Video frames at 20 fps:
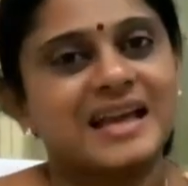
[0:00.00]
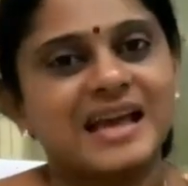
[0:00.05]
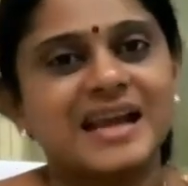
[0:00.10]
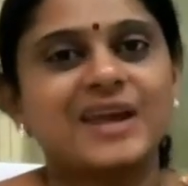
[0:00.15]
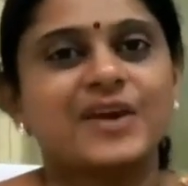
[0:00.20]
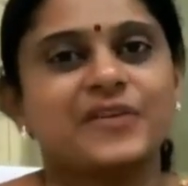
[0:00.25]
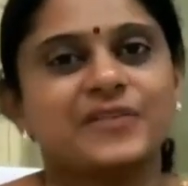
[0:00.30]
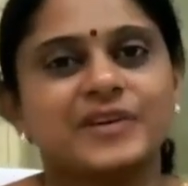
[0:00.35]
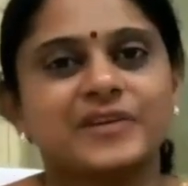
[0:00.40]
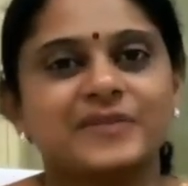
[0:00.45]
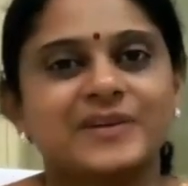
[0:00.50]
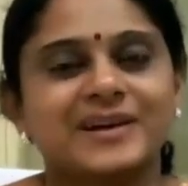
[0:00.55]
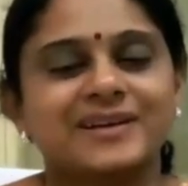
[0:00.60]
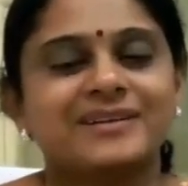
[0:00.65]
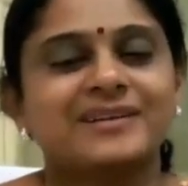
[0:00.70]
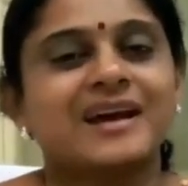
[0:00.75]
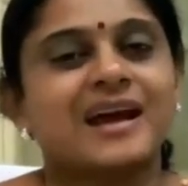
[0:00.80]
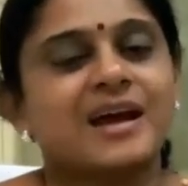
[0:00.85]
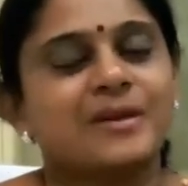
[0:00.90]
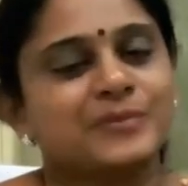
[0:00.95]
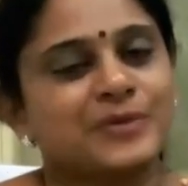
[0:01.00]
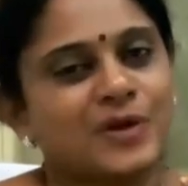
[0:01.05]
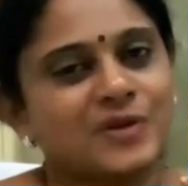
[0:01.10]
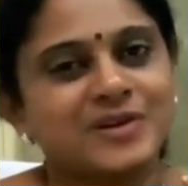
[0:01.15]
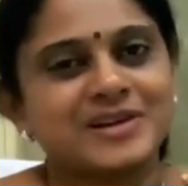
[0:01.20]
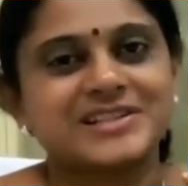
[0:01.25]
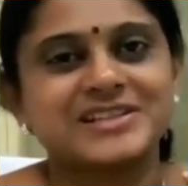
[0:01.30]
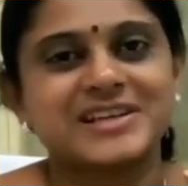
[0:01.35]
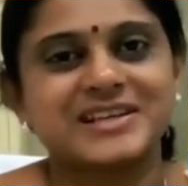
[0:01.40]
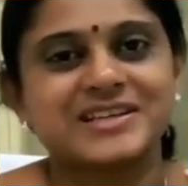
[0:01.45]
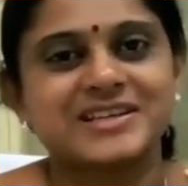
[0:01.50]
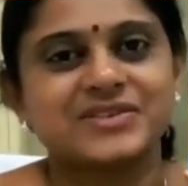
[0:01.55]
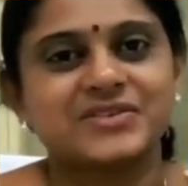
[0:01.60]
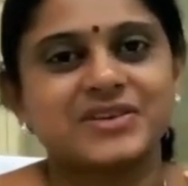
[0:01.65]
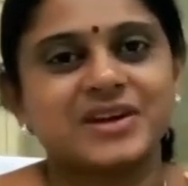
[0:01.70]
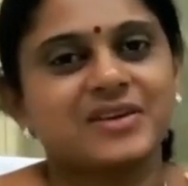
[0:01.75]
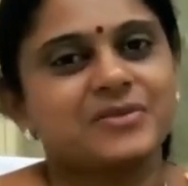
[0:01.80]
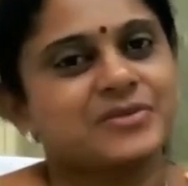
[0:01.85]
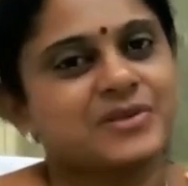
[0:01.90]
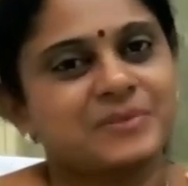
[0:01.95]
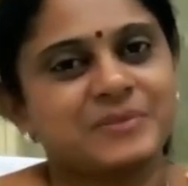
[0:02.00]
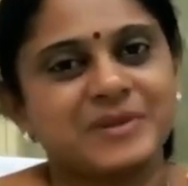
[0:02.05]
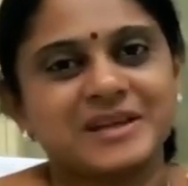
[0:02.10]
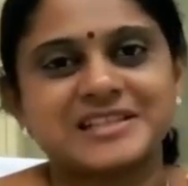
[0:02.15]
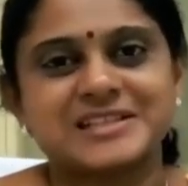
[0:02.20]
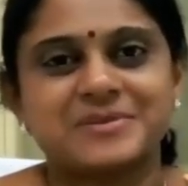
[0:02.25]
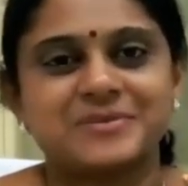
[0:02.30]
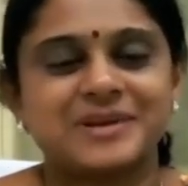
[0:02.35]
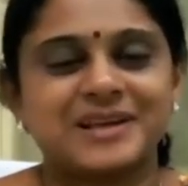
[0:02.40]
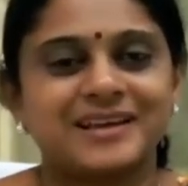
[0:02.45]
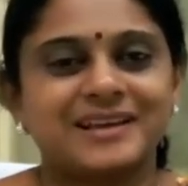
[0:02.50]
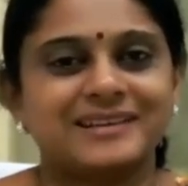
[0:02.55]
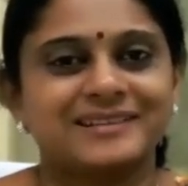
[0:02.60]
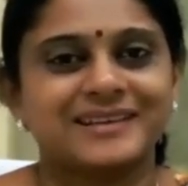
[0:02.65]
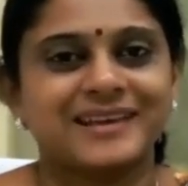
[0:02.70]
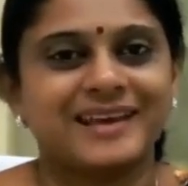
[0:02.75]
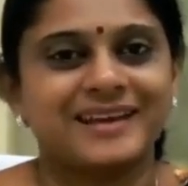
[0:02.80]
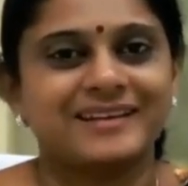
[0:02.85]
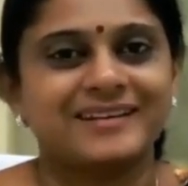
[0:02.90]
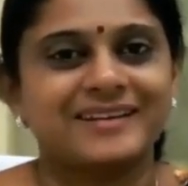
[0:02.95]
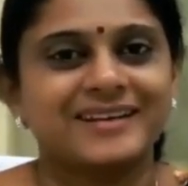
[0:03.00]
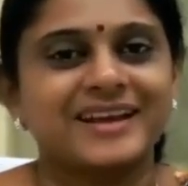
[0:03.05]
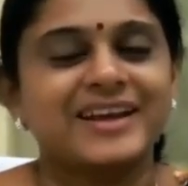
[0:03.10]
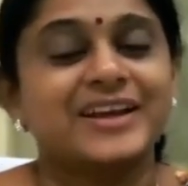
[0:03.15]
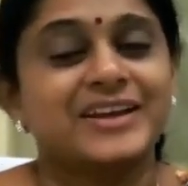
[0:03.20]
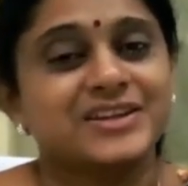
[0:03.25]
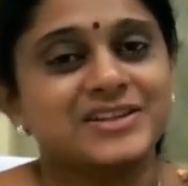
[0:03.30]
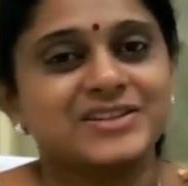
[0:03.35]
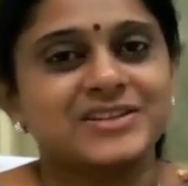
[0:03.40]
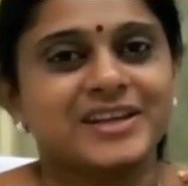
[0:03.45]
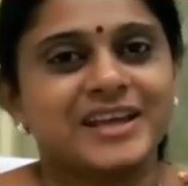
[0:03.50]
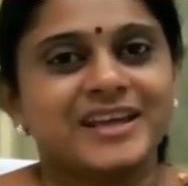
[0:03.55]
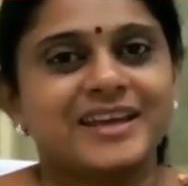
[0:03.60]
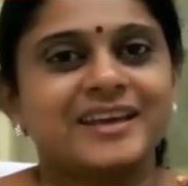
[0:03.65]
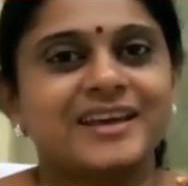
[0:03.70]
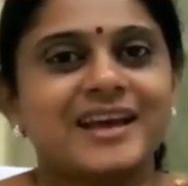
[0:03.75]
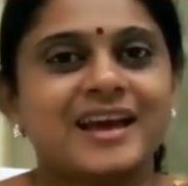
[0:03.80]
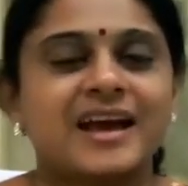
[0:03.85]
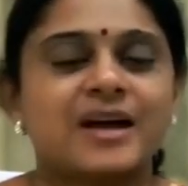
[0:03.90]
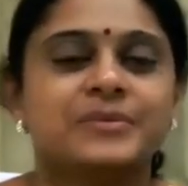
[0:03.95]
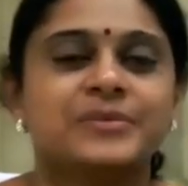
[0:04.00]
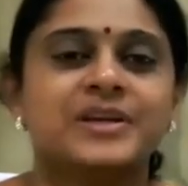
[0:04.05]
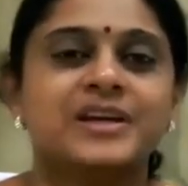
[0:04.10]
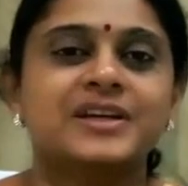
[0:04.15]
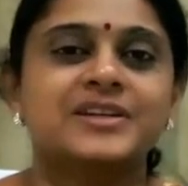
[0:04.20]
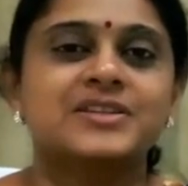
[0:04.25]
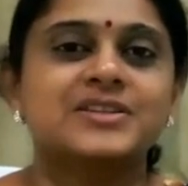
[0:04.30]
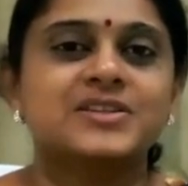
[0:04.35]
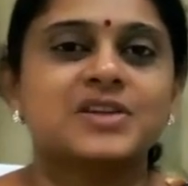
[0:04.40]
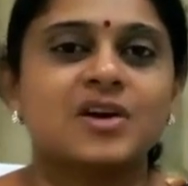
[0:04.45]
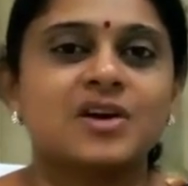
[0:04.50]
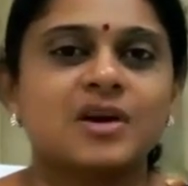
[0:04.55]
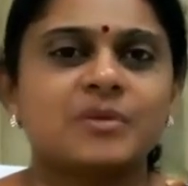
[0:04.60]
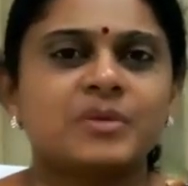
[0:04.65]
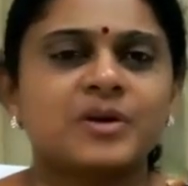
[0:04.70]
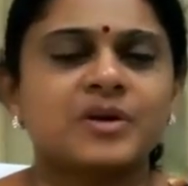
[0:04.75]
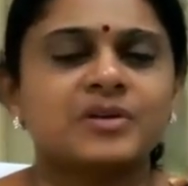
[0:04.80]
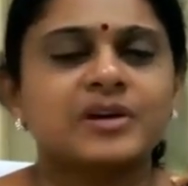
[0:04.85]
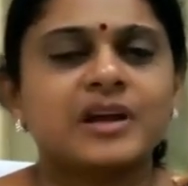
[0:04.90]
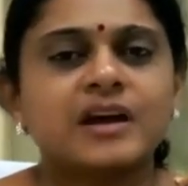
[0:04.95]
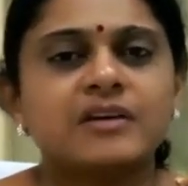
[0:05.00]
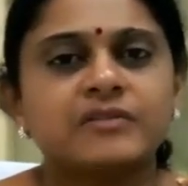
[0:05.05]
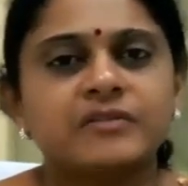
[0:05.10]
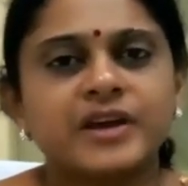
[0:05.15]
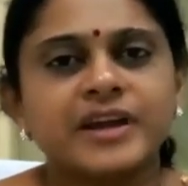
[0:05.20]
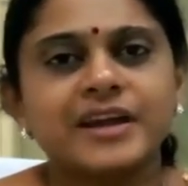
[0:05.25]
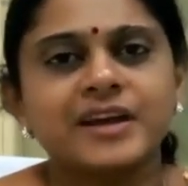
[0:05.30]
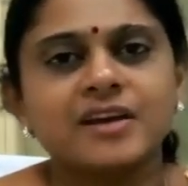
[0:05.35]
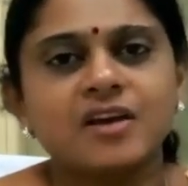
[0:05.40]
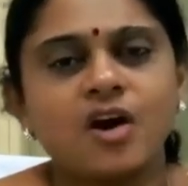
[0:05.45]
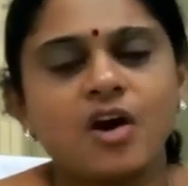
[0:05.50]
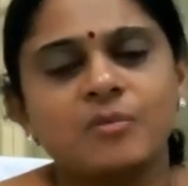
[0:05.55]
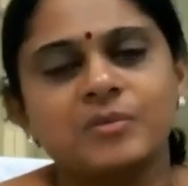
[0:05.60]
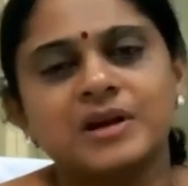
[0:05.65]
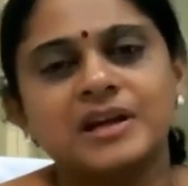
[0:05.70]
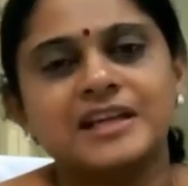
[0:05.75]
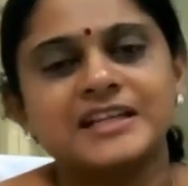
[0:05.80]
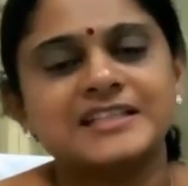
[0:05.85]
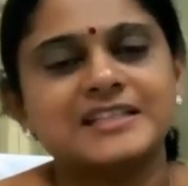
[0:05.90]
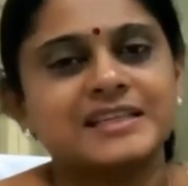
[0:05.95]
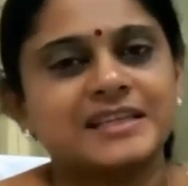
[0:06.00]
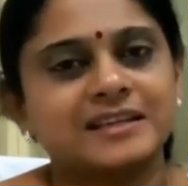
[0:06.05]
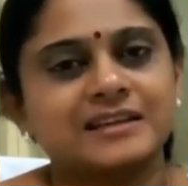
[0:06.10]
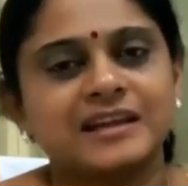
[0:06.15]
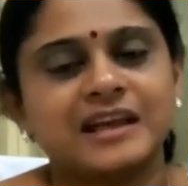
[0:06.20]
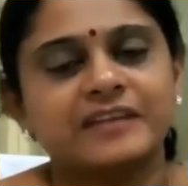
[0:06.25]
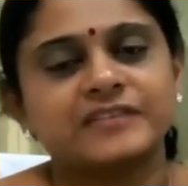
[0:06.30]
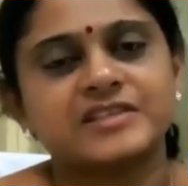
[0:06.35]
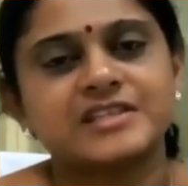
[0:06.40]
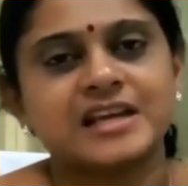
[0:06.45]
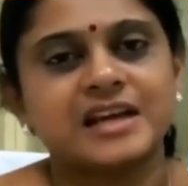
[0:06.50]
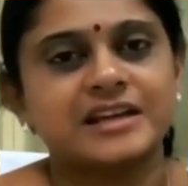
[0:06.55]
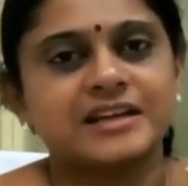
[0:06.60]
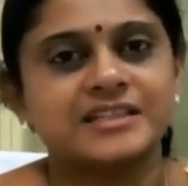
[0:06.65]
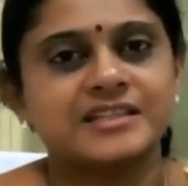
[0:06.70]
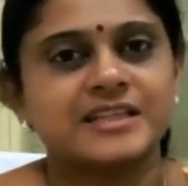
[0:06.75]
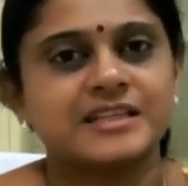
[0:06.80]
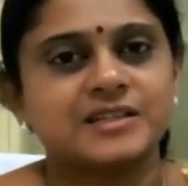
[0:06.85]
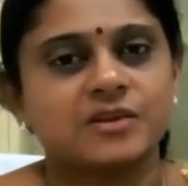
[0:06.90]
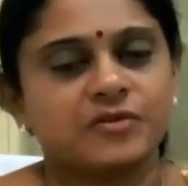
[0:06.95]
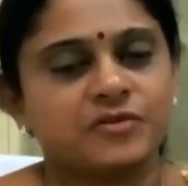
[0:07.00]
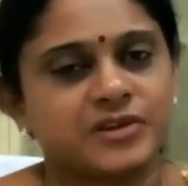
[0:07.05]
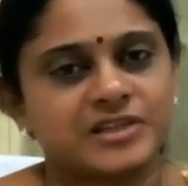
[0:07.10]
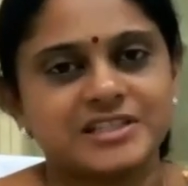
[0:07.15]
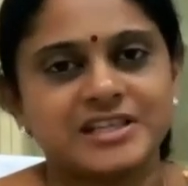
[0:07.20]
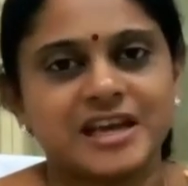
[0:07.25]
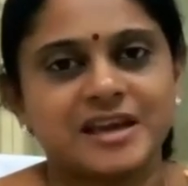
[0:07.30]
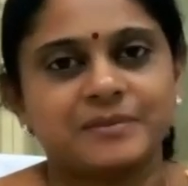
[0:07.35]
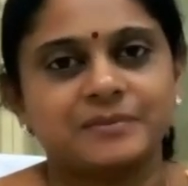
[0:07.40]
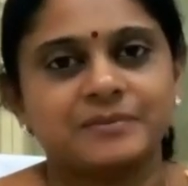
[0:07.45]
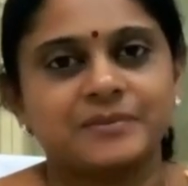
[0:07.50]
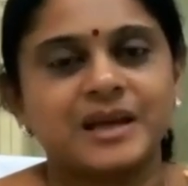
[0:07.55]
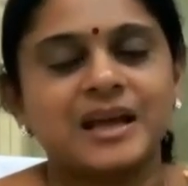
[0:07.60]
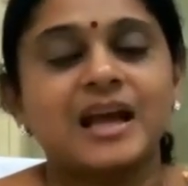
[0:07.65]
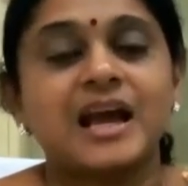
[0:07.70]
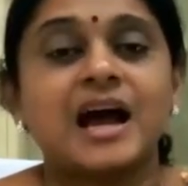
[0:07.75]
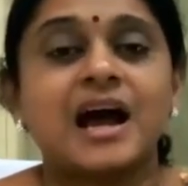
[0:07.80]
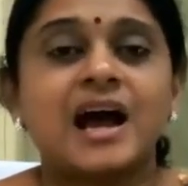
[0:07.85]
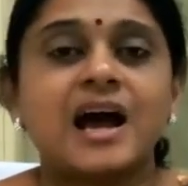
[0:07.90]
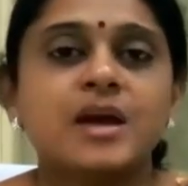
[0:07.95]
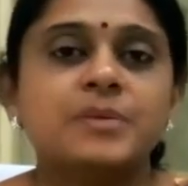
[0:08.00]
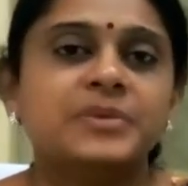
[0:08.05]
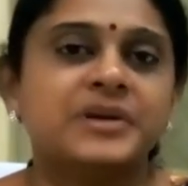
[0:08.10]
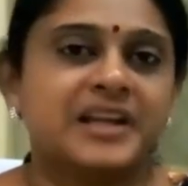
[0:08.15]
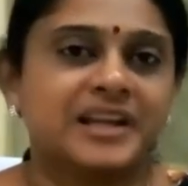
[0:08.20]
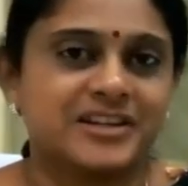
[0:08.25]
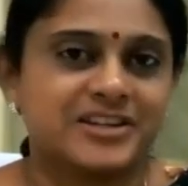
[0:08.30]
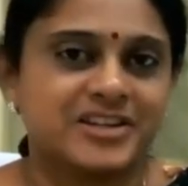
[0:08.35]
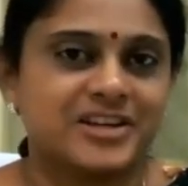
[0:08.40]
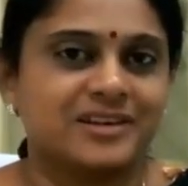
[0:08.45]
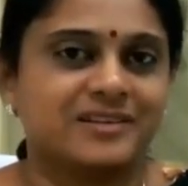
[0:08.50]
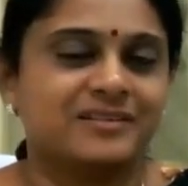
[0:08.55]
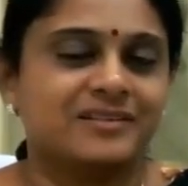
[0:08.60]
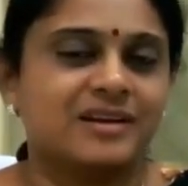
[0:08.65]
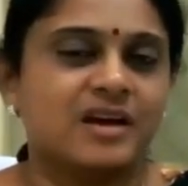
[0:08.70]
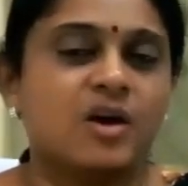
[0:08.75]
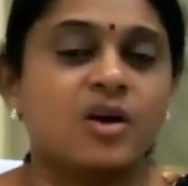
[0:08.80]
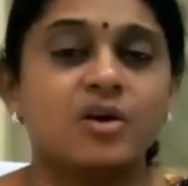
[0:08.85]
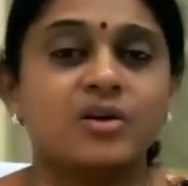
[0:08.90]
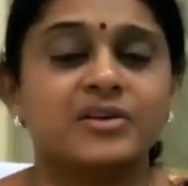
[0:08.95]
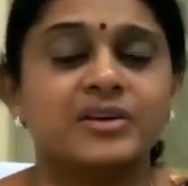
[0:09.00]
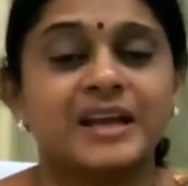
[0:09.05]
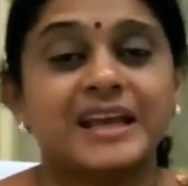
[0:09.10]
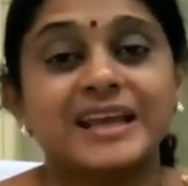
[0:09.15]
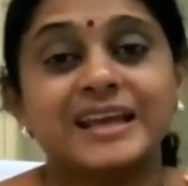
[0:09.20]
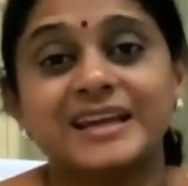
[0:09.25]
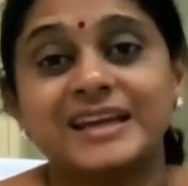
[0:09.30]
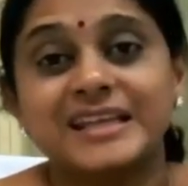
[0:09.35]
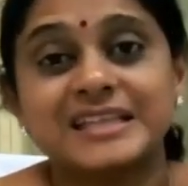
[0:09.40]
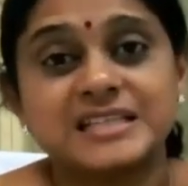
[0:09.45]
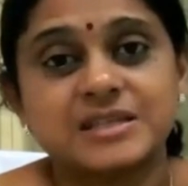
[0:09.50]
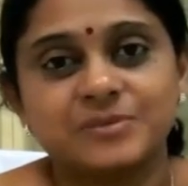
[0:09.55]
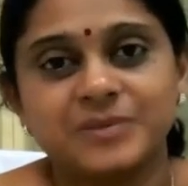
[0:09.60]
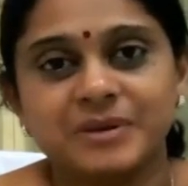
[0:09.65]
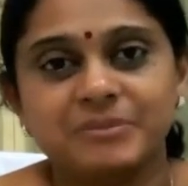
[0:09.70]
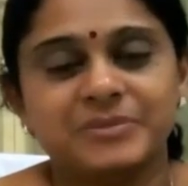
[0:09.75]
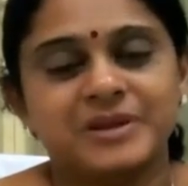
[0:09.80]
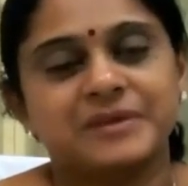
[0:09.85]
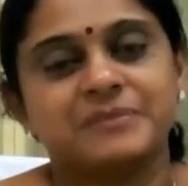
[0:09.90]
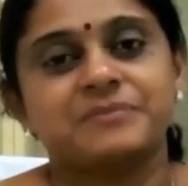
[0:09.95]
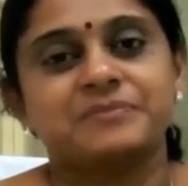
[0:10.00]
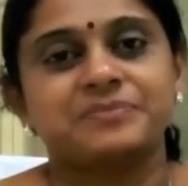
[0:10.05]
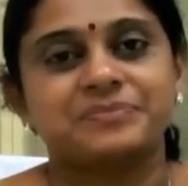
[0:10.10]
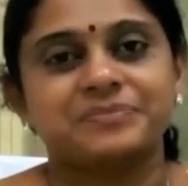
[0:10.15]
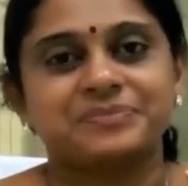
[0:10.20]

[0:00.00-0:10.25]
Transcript: Hello everyone, I am Dr. Srijitra from Exambla Healthcare. Today I am here to talk about a very commonly seen lifestyle disease of our time, hypertension or increased BP.